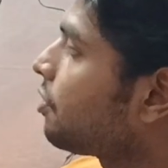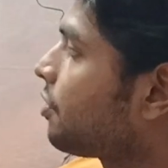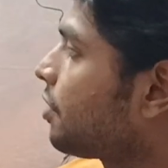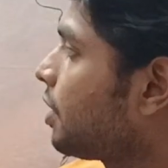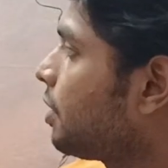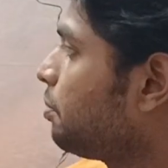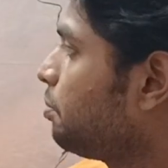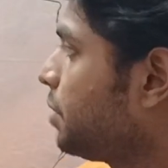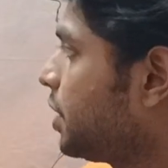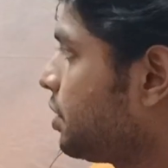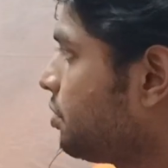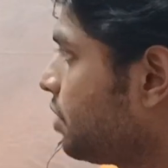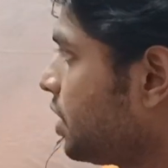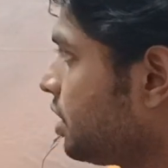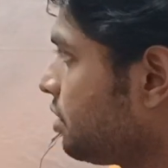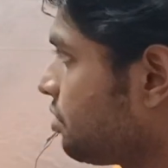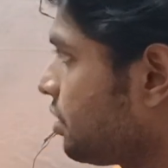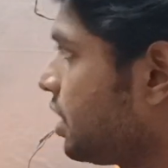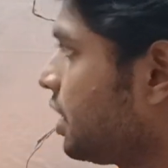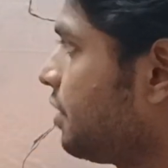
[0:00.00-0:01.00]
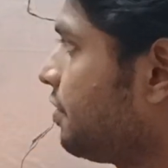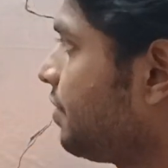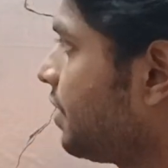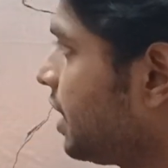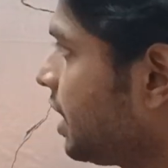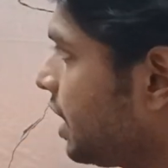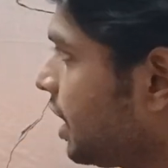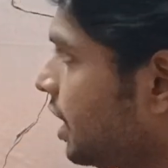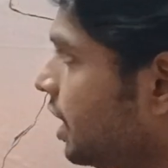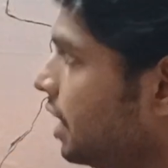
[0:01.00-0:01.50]
from between
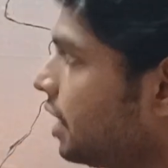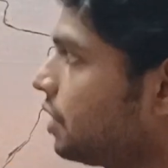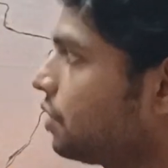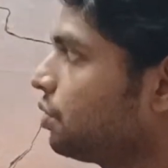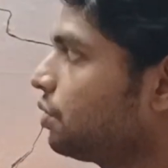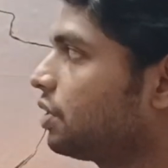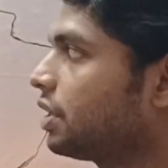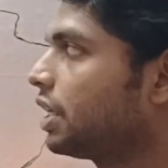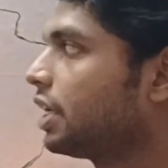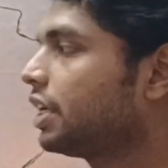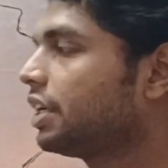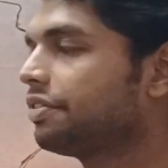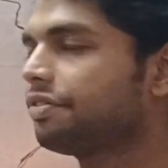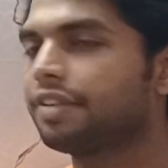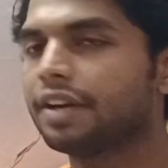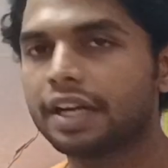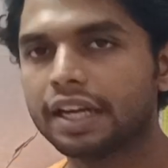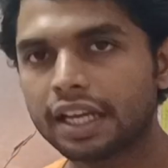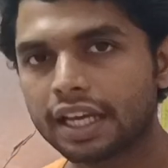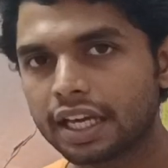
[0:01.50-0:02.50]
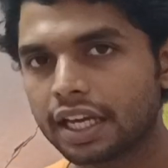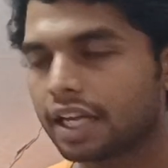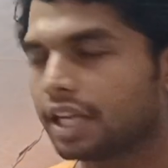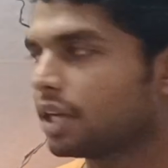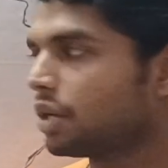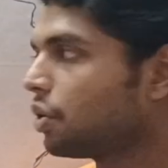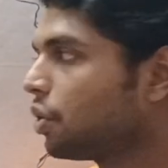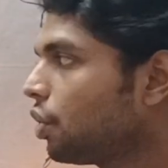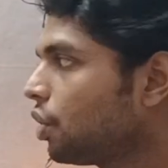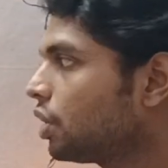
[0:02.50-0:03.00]
25 degree to 35 degree
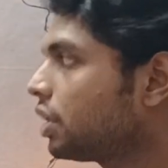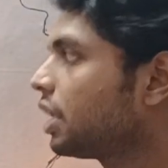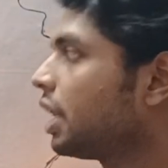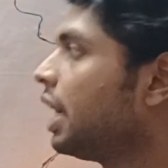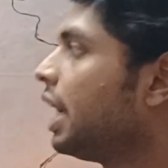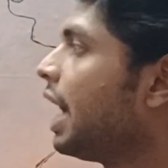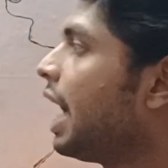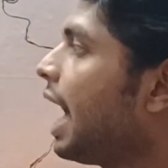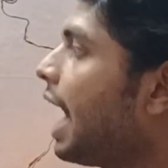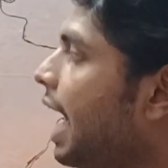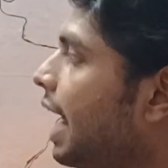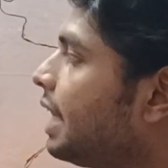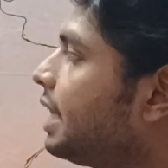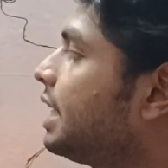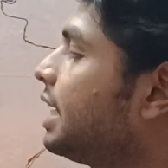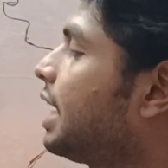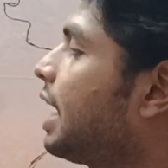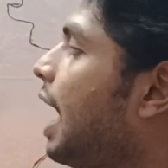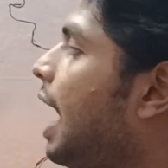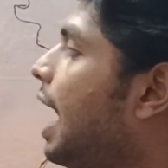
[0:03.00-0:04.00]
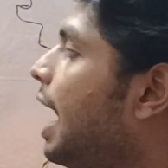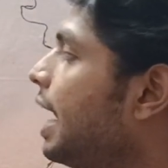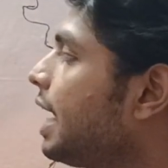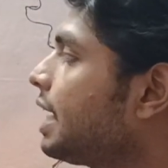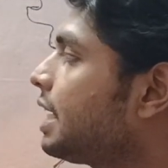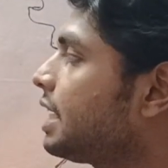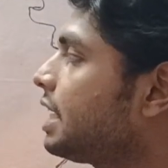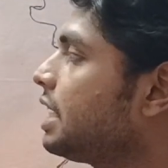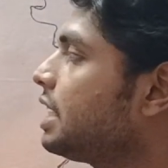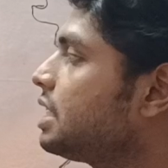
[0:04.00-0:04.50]
north, and their
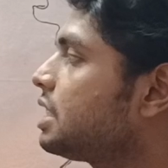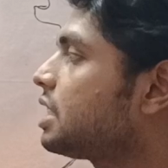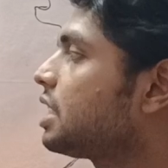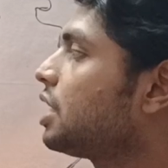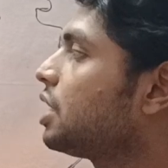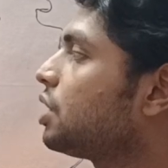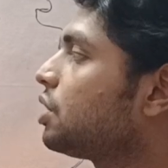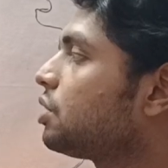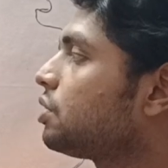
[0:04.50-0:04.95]
height ranges